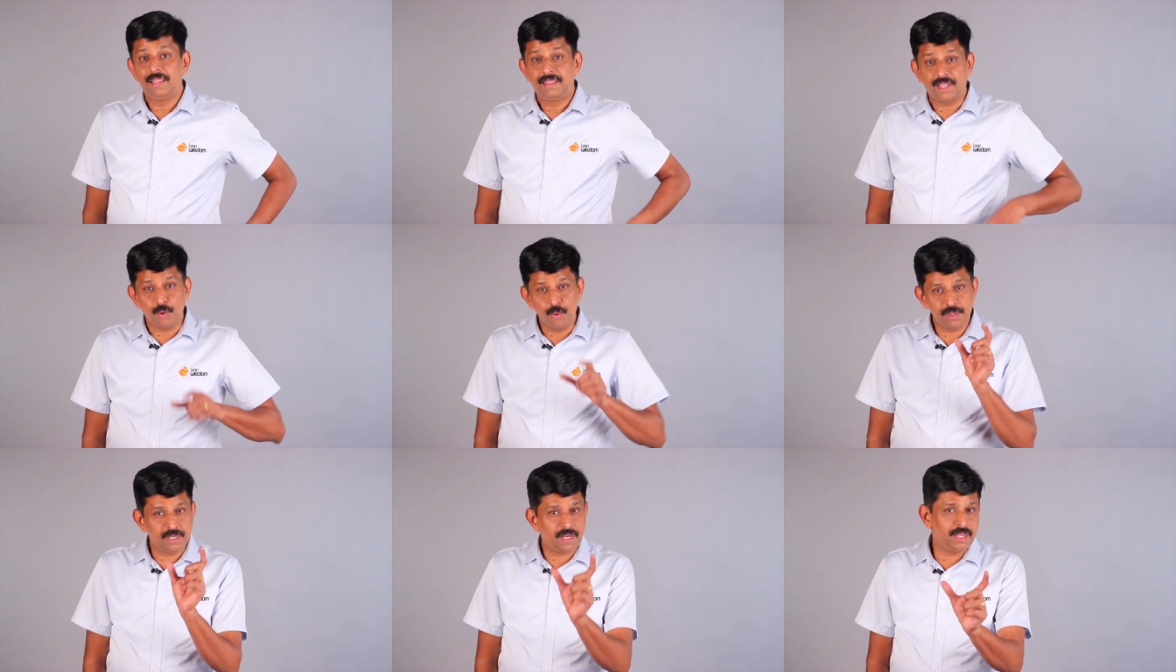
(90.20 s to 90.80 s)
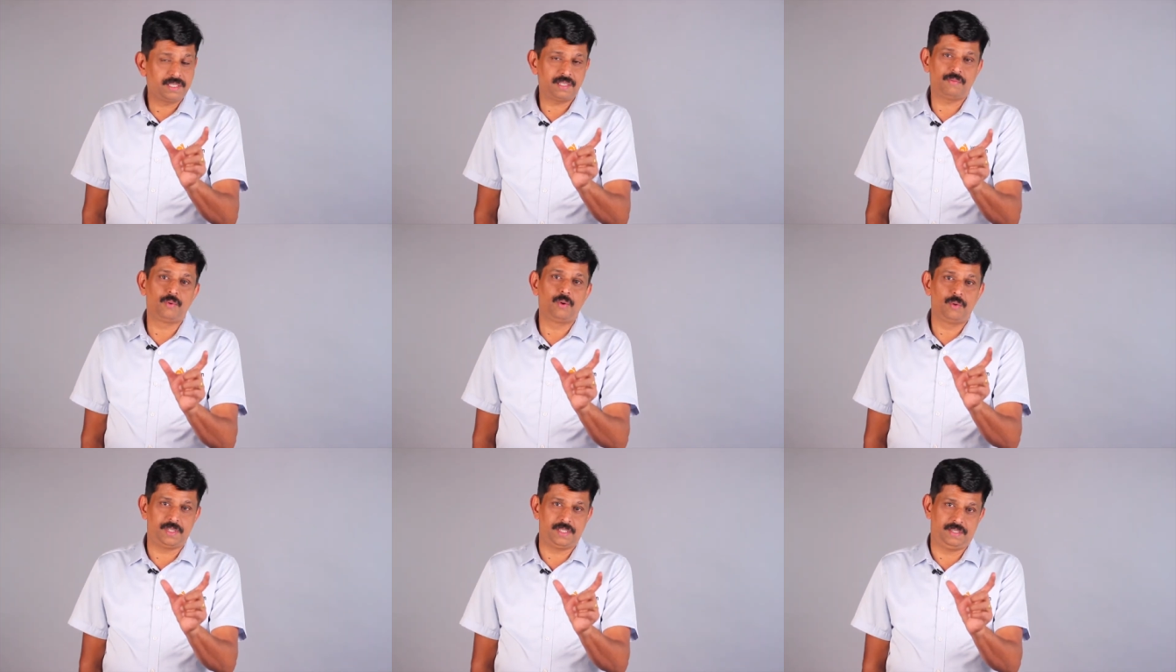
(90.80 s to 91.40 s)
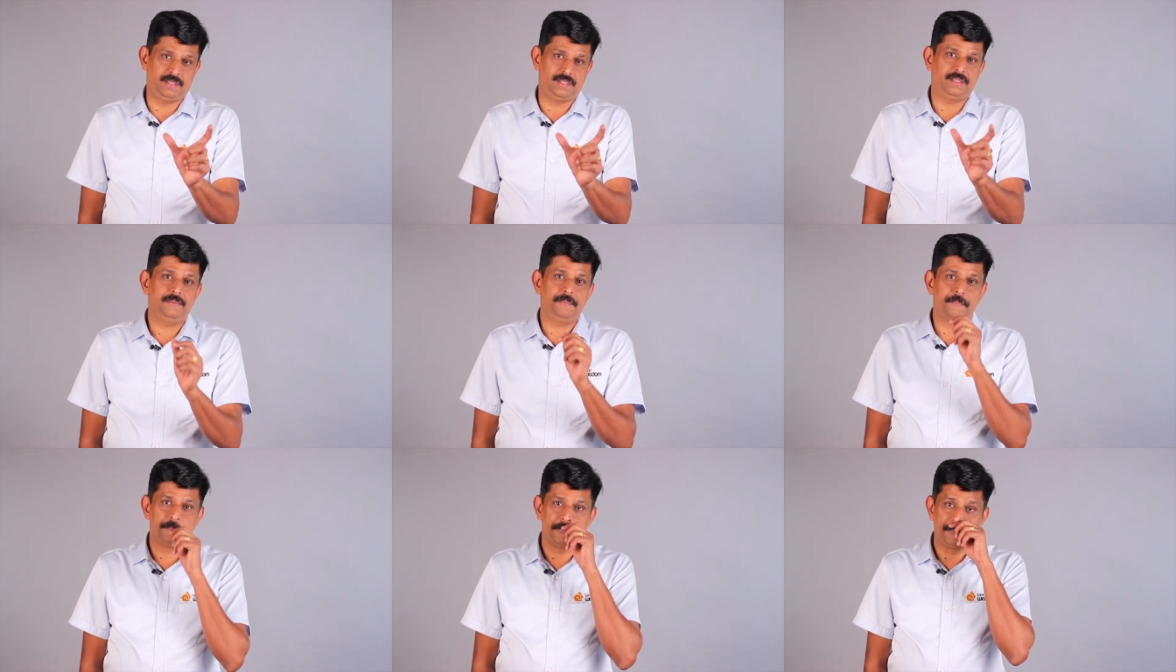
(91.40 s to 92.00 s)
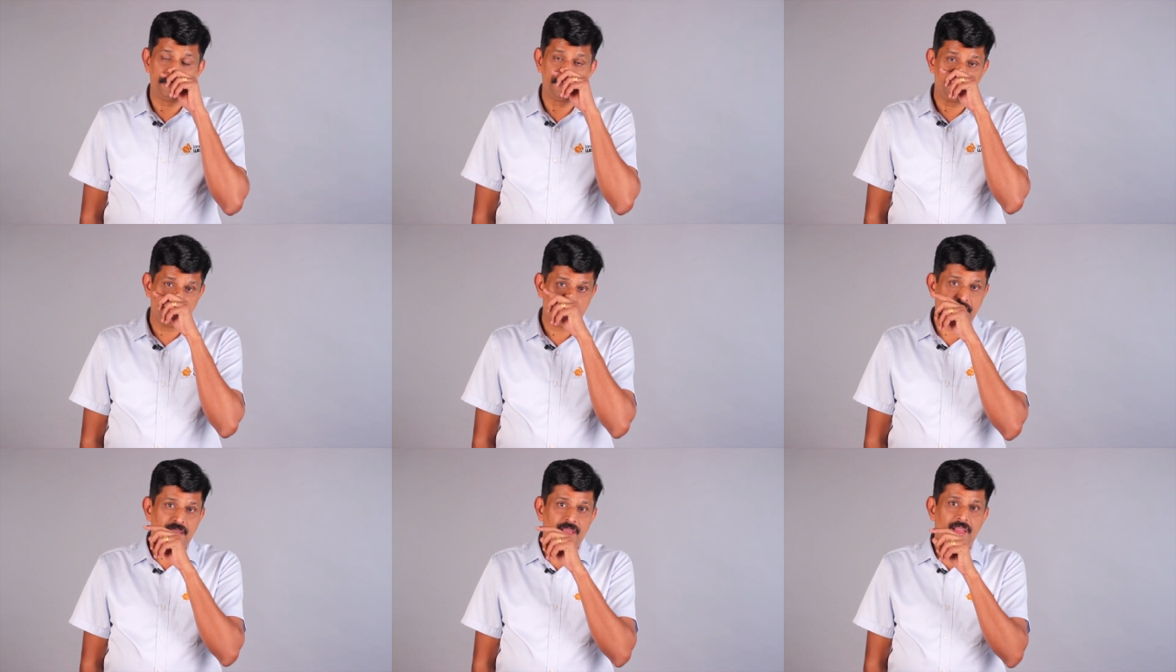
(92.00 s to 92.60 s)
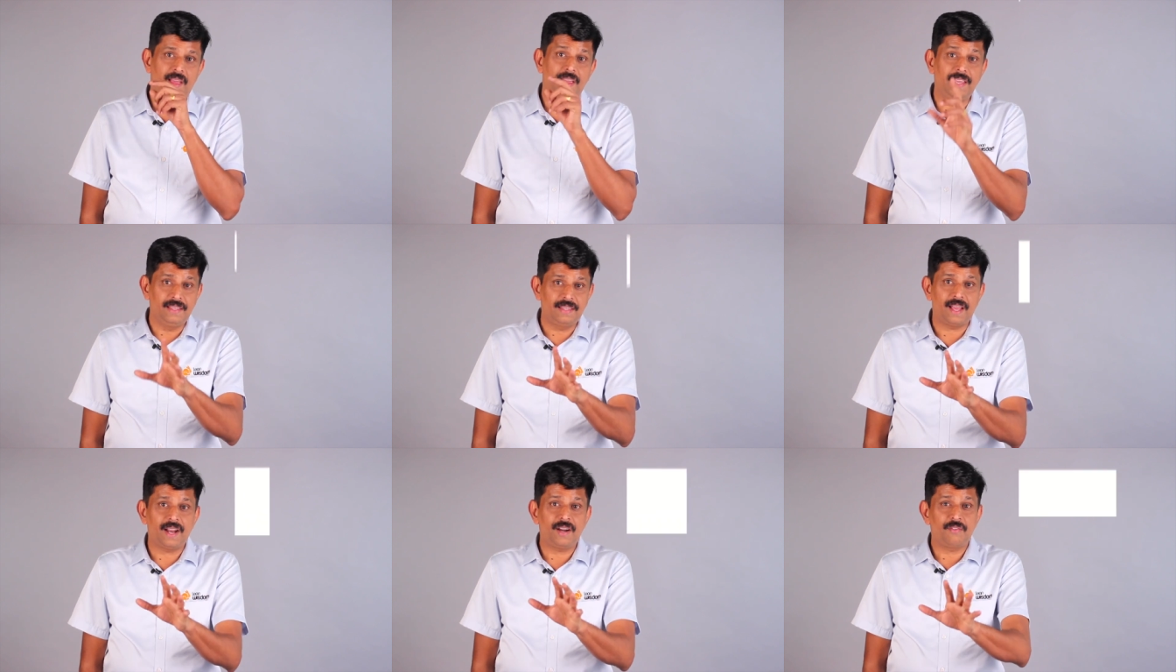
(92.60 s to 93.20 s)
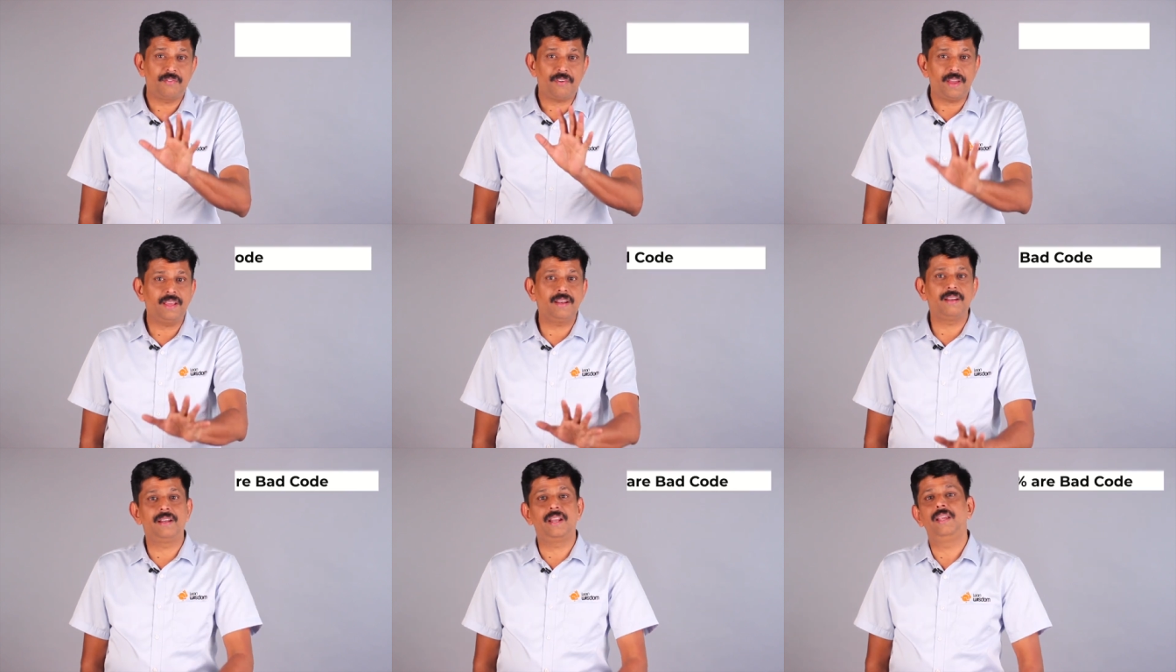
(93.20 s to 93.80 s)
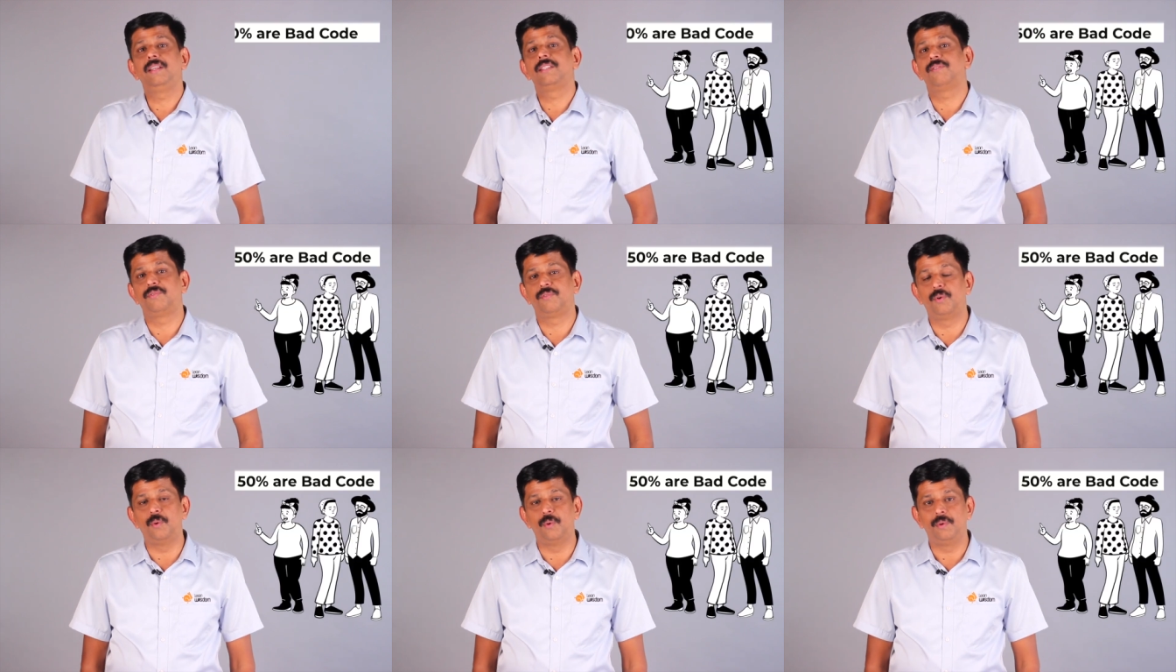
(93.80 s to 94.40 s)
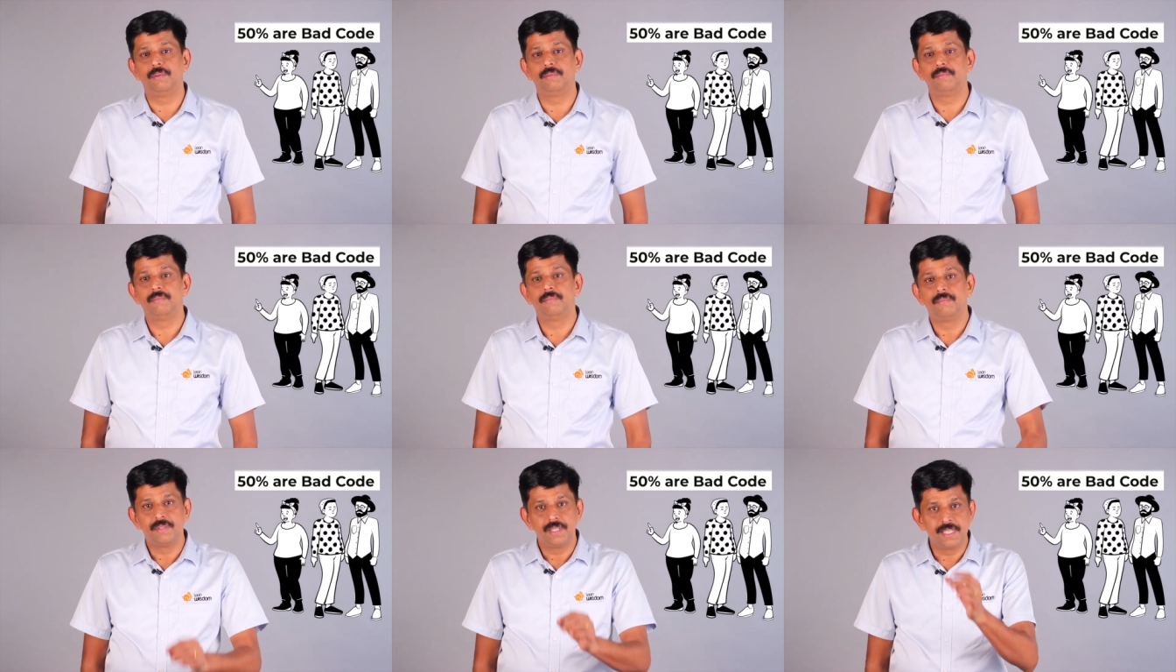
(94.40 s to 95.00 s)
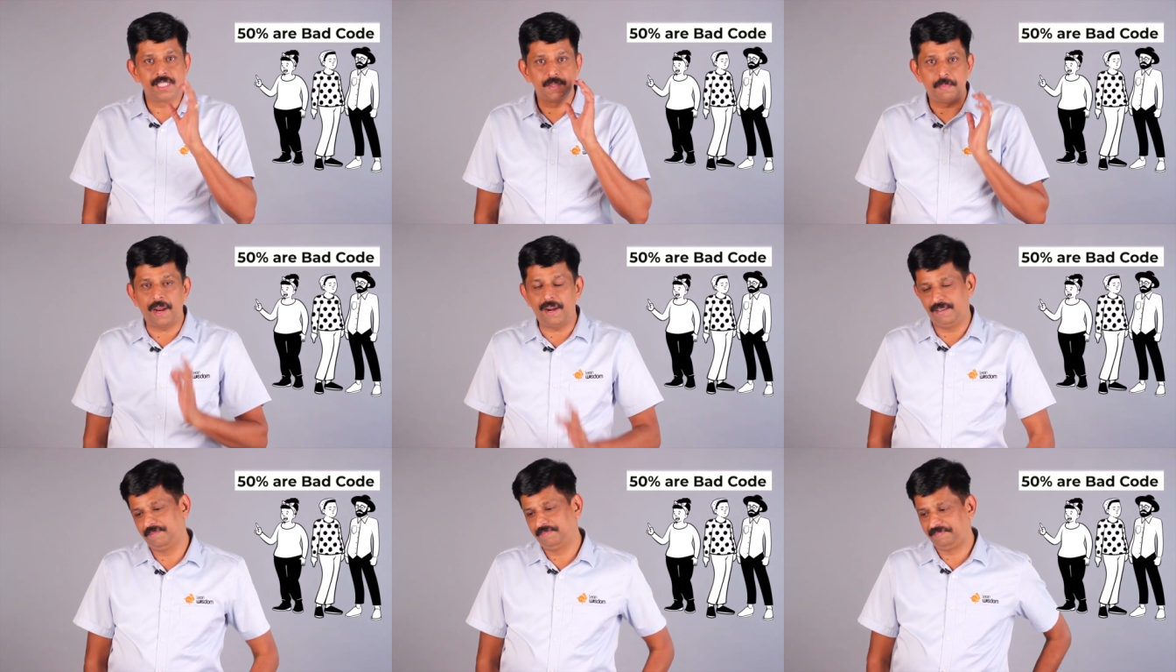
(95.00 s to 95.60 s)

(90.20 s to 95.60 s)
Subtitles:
1,000 lines of code was written. In that, 500 lines of code is bad.